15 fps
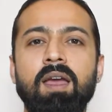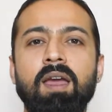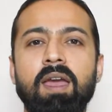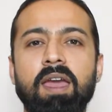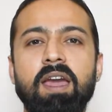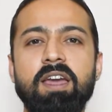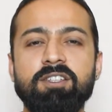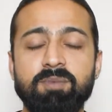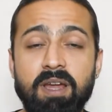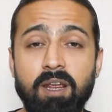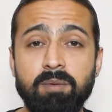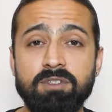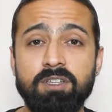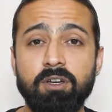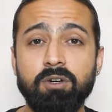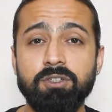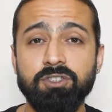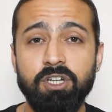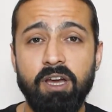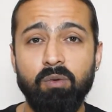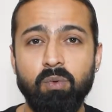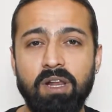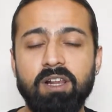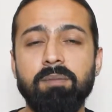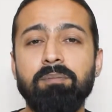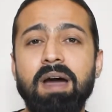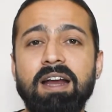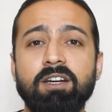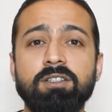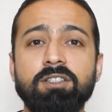Hey guys, my name is Nikunj and welcome
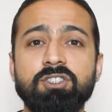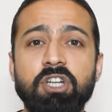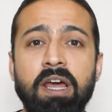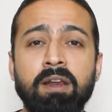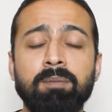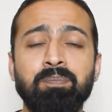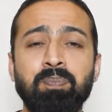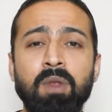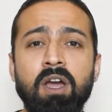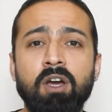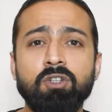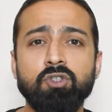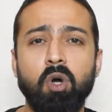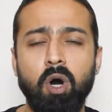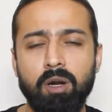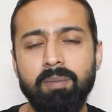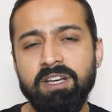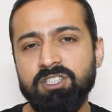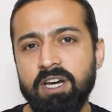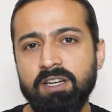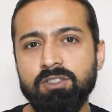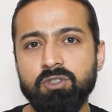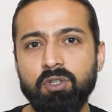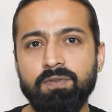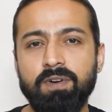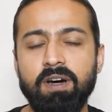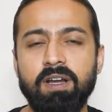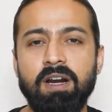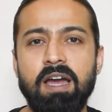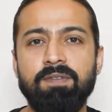back to the channel. So on my channel so
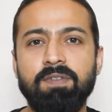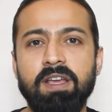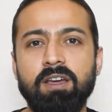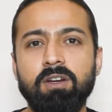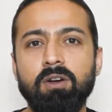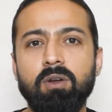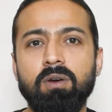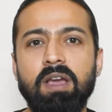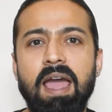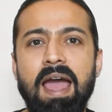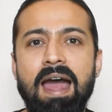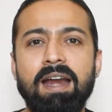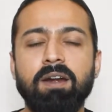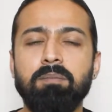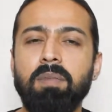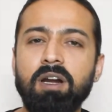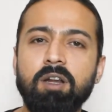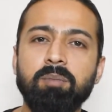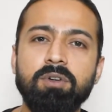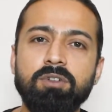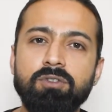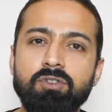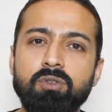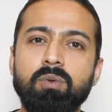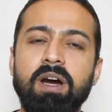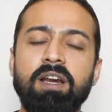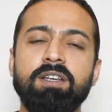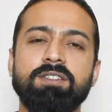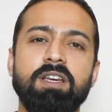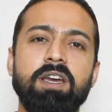far, I've taken a look at multiple true
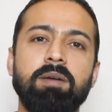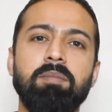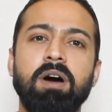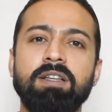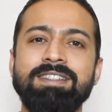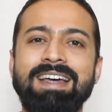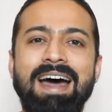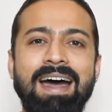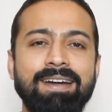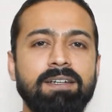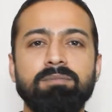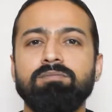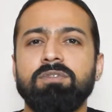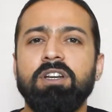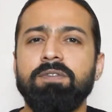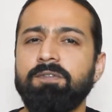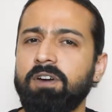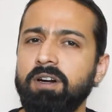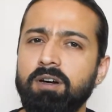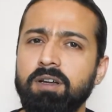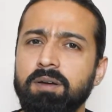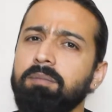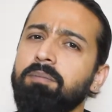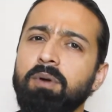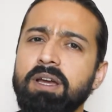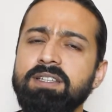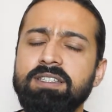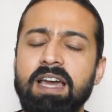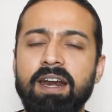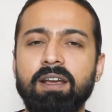wireless earbuds at different
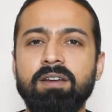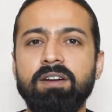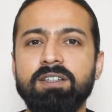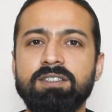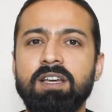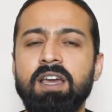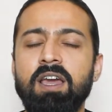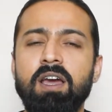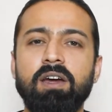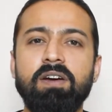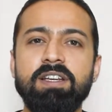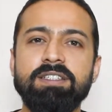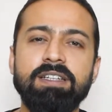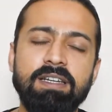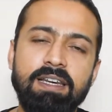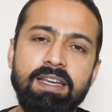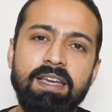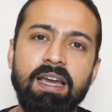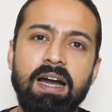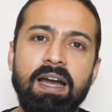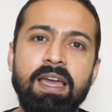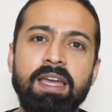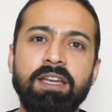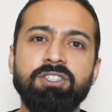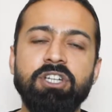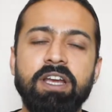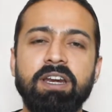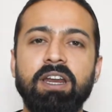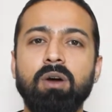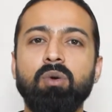price categories. Recently, I
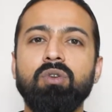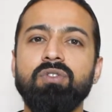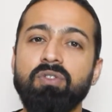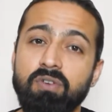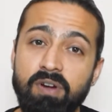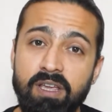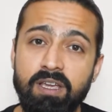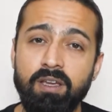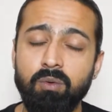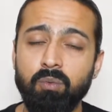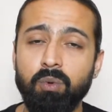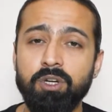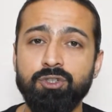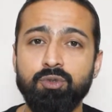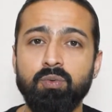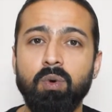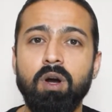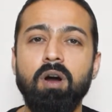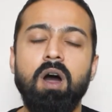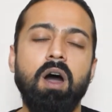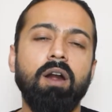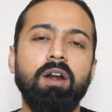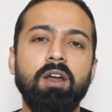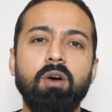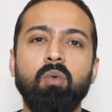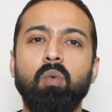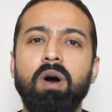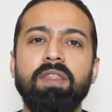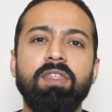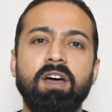checked out 3 which were under
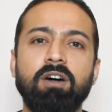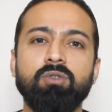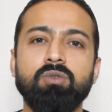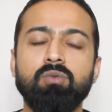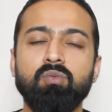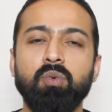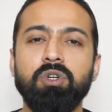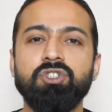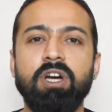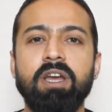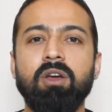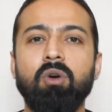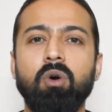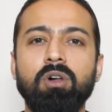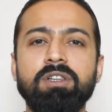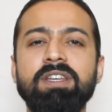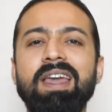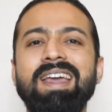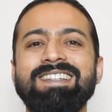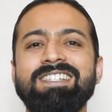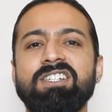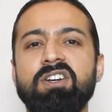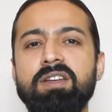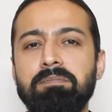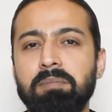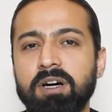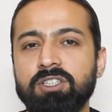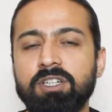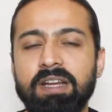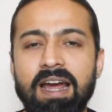1000, which I call the extreme
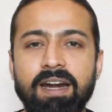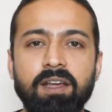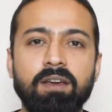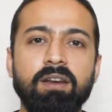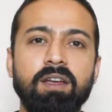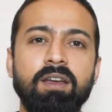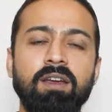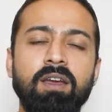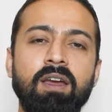budget category.